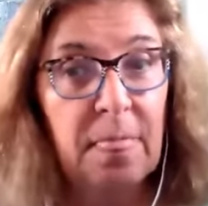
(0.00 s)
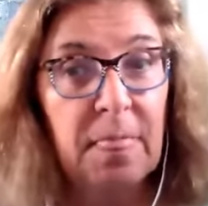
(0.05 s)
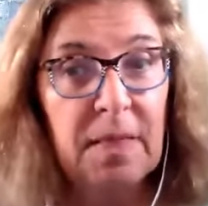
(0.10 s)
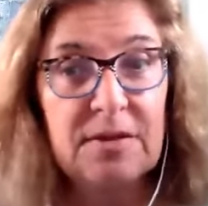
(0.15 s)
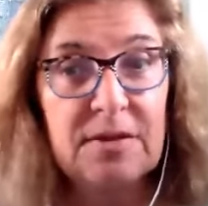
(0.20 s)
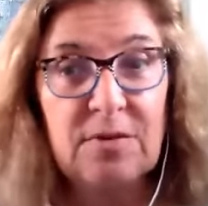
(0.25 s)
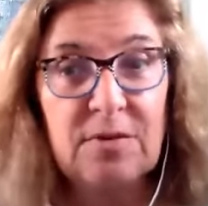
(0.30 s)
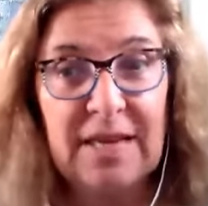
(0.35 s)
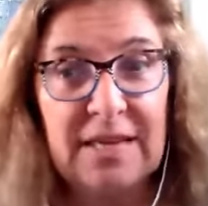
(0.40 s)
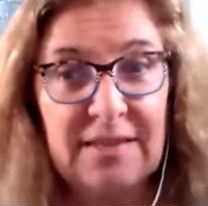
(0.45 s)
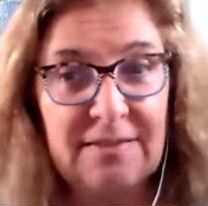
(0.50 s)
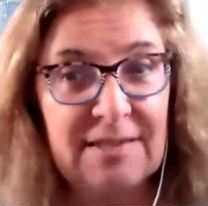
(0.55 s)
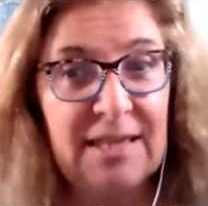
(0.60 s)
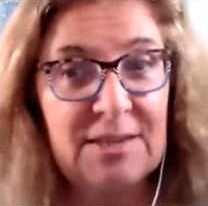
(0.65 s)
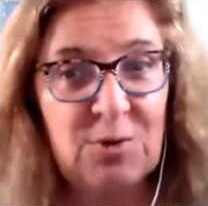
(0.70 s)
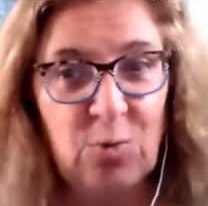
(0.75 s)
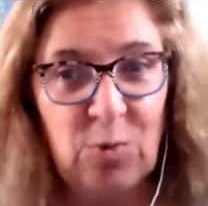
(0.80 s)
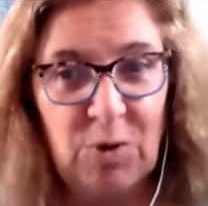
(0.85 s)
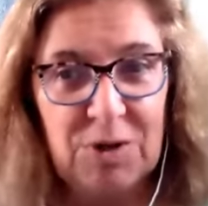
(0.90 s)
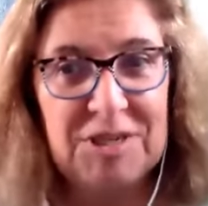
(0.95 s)
So
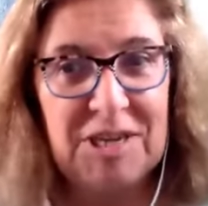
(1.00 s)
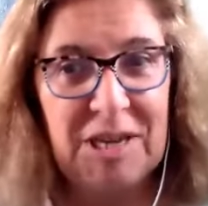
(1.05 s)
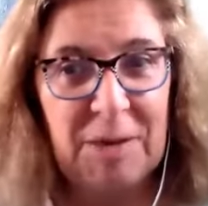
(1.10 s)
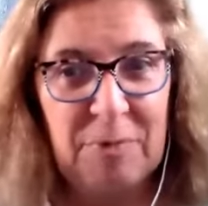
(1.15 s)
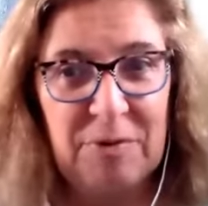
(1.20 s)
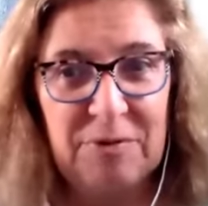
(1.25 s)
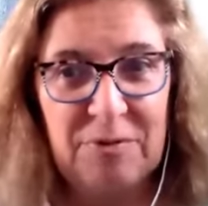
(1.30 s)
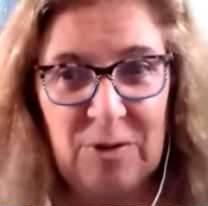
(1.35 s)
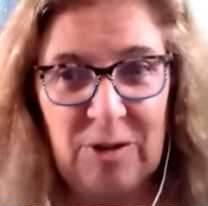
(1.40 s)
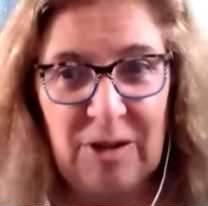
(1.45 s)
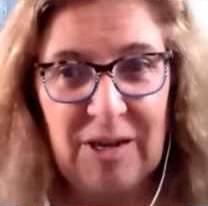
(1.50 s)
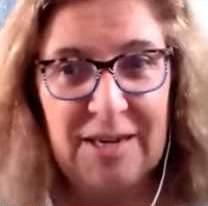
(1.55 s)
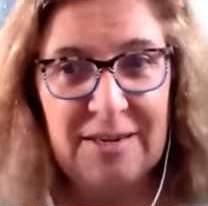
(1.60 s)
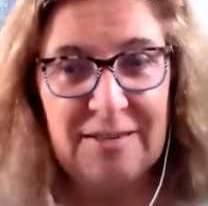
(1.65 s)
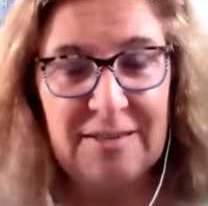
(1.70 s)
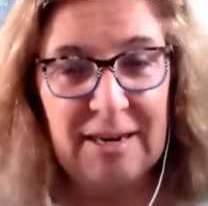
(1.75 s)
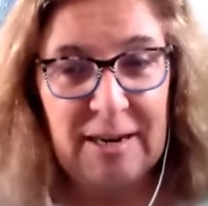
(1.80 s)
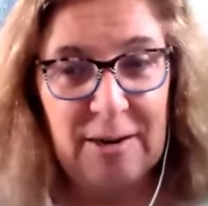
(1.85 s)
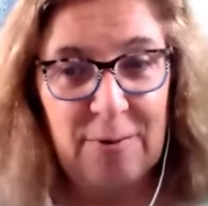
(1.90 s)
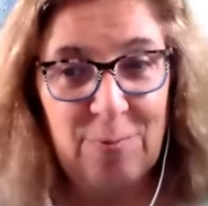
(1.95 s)
that's one type of client
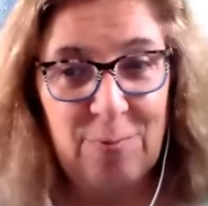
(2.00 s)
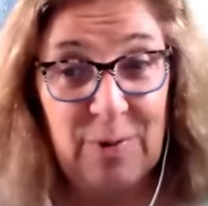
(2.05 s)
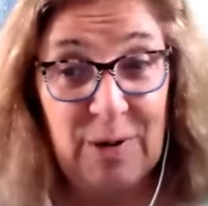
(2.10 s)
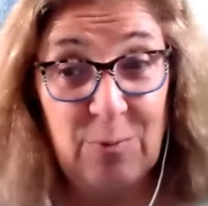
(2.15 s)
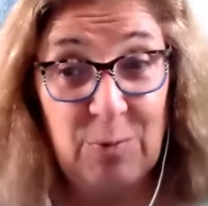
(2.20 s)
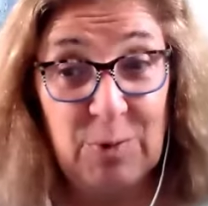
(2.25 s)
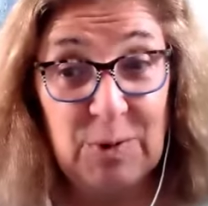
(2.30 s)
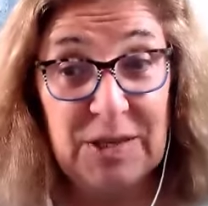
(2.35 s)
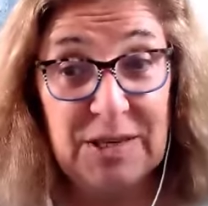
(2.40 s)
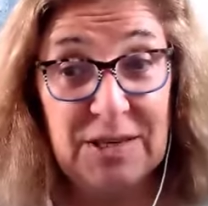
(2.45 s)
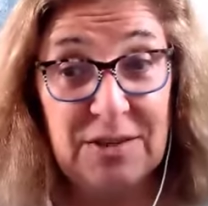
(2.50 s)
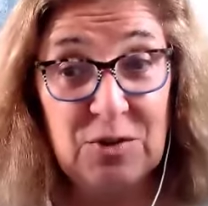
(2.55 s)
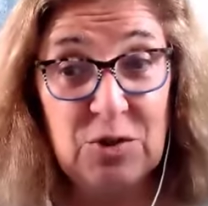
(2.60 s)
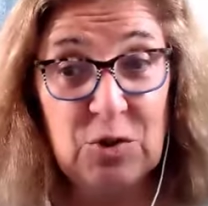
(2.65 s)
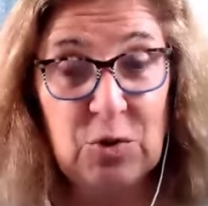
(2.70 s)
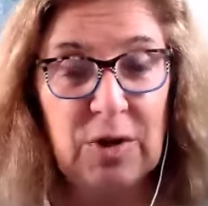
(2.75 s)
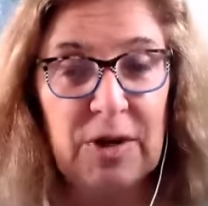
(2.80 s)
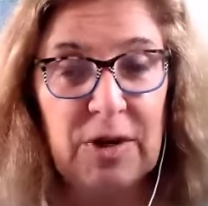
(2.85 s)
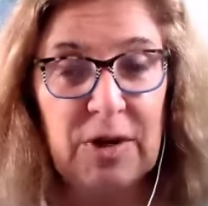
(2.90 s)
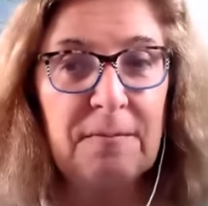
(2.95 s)
that I really
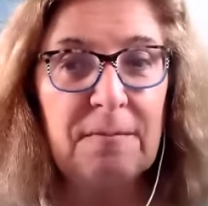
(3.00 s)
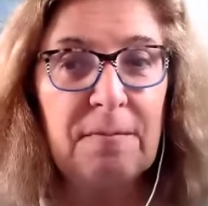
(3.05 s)
enjoy.